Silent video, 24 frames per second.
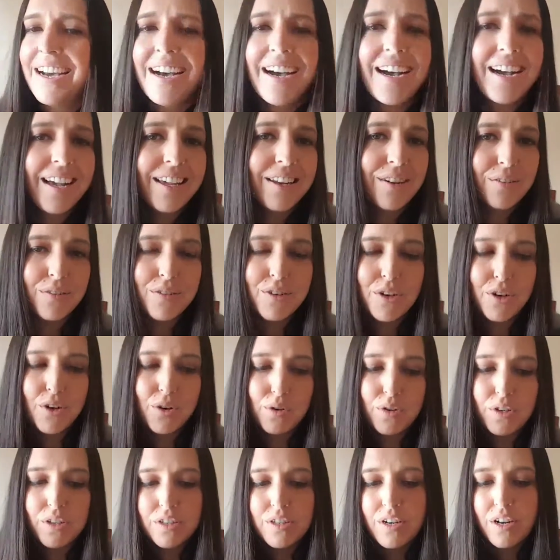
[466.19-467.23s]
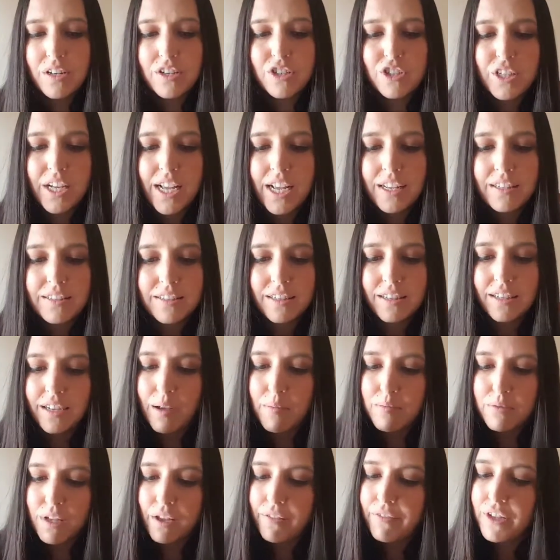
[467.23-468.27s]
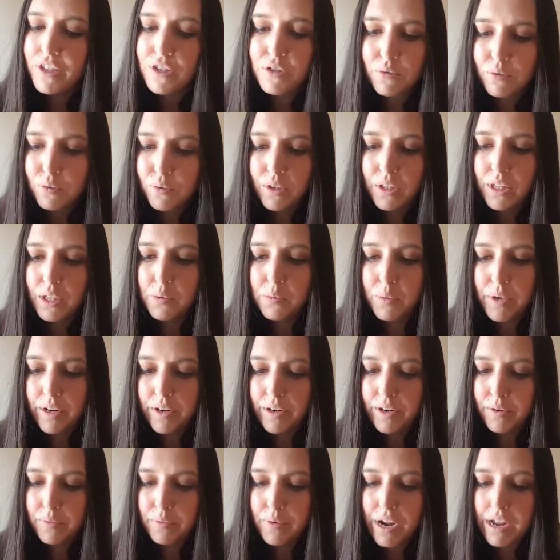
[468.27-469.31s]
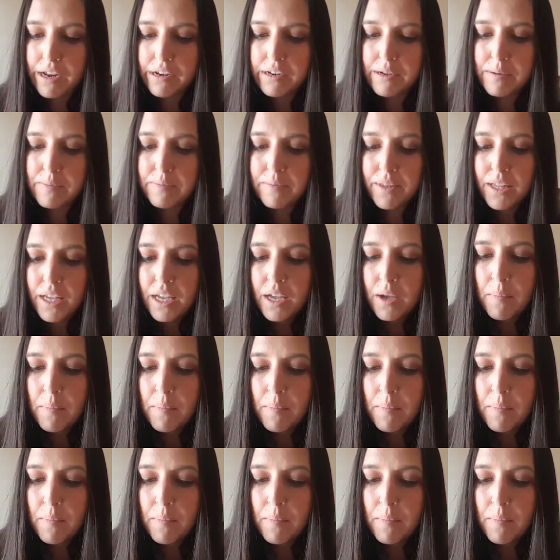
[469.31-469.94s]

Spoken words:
I don't know, the dog shakes and it comes off. It's really weird and random.